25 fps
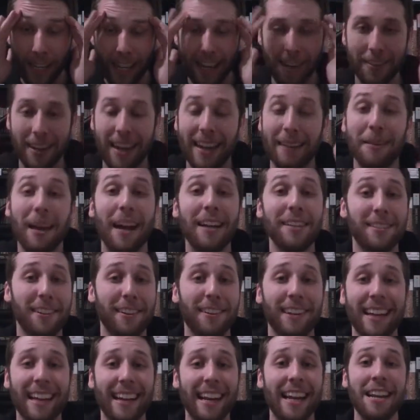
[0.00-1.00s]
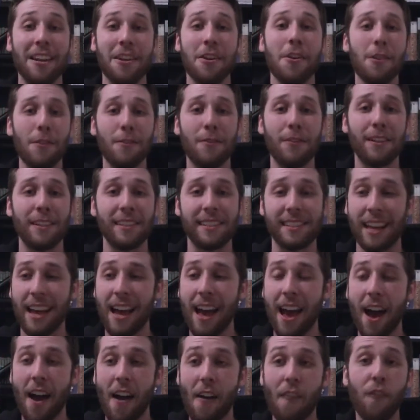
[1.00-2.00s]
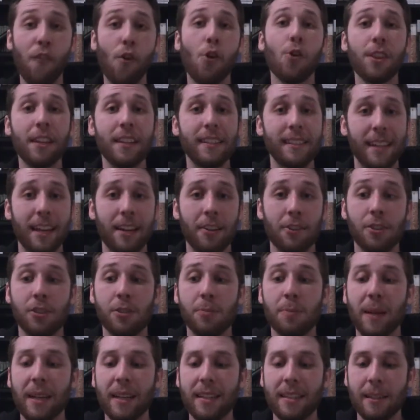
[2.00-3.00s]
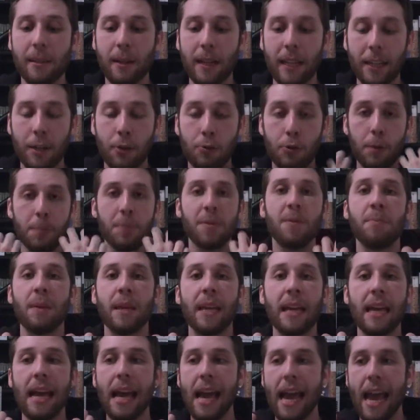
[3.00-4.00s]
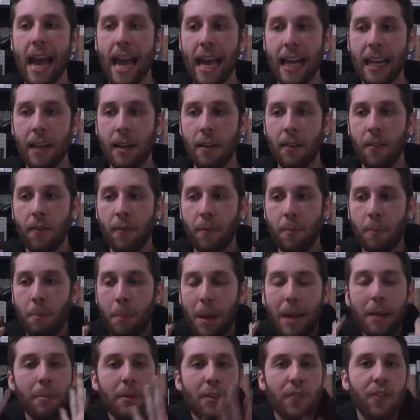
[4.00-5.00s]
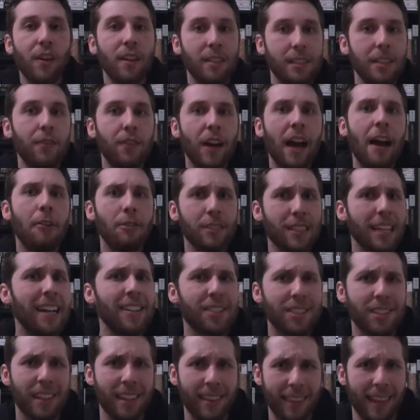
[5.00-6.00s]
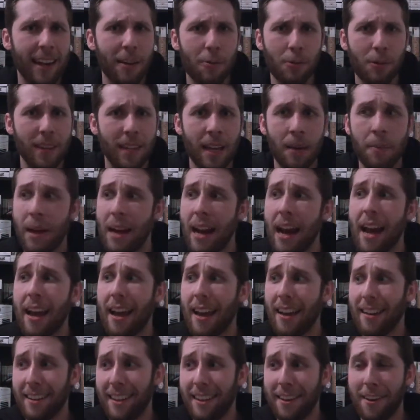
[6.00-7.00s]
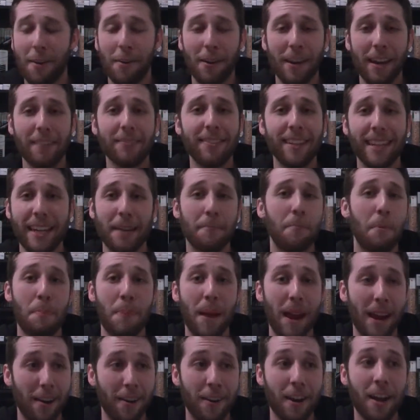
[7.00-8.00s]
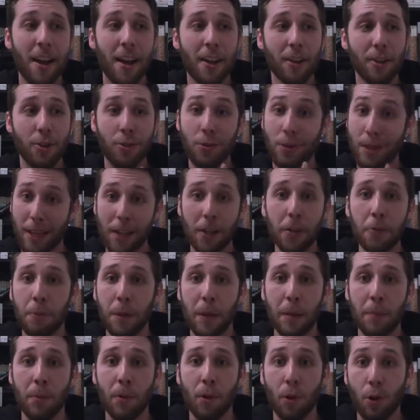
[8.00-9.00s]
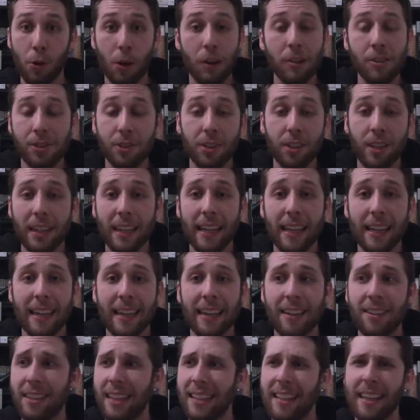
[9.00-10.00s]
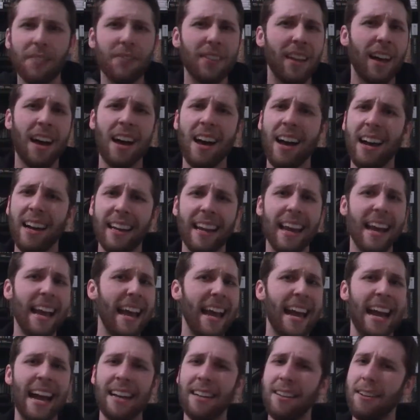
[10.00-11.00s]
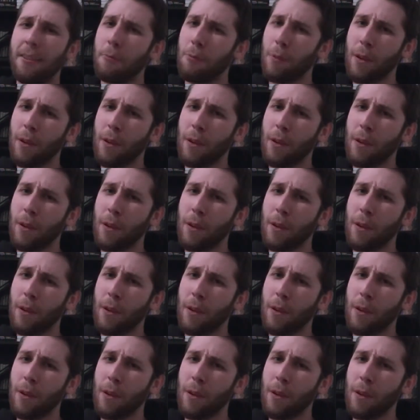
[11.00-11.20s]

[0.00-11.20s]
out. I started getting nervous for these characters because it gripped me and it made me feel as if I was actually there with them. And I, you know, you have to get prepared to kill people or else you're going to get killed and you have to hide. And